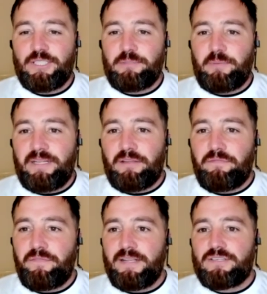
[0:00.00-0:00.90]
been in
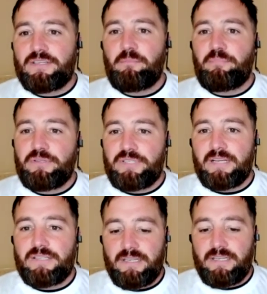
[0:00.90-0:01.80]
defence and
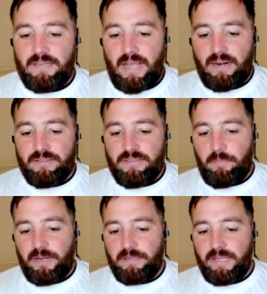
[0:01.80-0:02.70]
protecting Anna
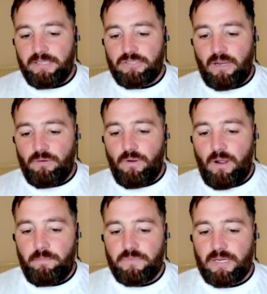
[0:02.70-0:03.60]
Tamminen there.
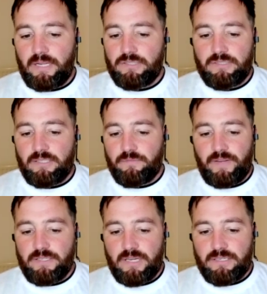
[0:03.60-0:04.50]
So that's
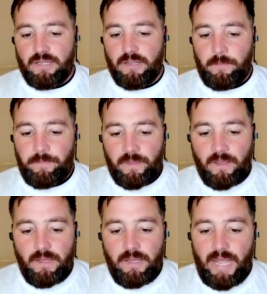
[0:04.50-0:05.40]
fantastic.
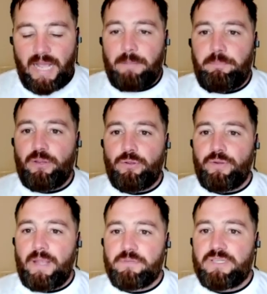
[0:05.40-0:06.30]
Eli
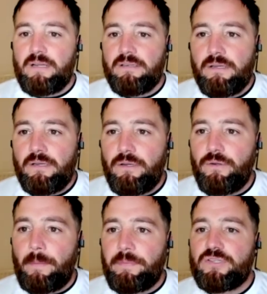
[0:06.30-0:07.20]
Pikku-Jampsa, who
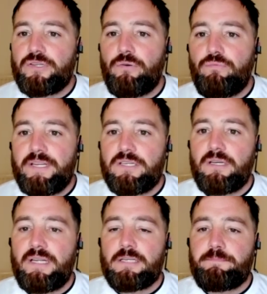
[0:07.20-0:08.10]
up until
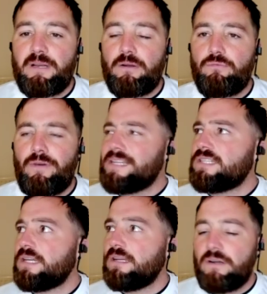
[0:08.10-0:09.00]
recently has been at
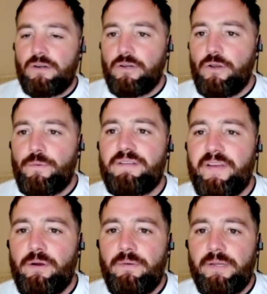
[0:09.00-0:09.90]
Racing
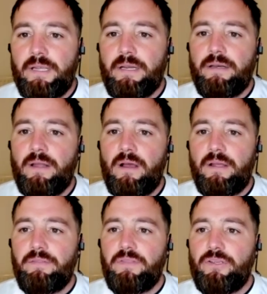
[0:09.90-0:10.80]
Louisville in
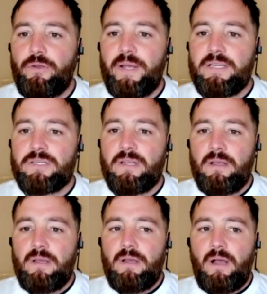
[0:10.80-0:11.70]
the US.
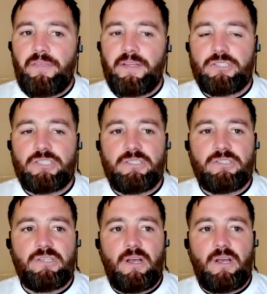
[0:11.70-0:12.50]
I think she's